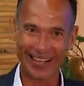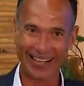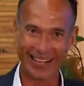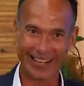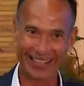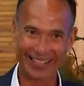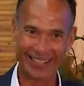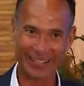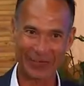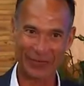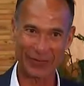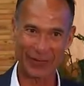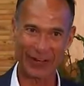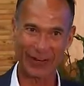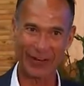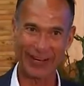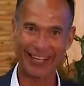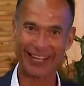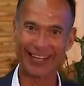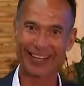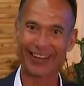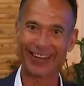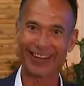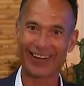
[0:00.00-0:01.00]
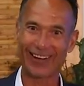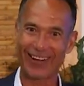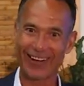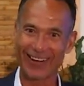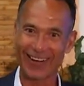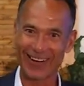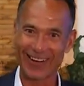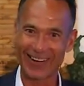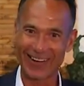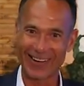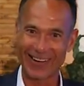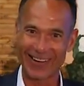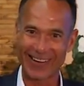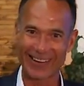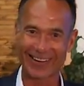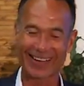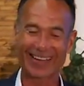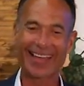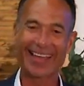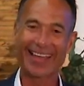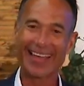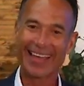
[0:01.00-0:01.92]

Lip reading: and it's a very long,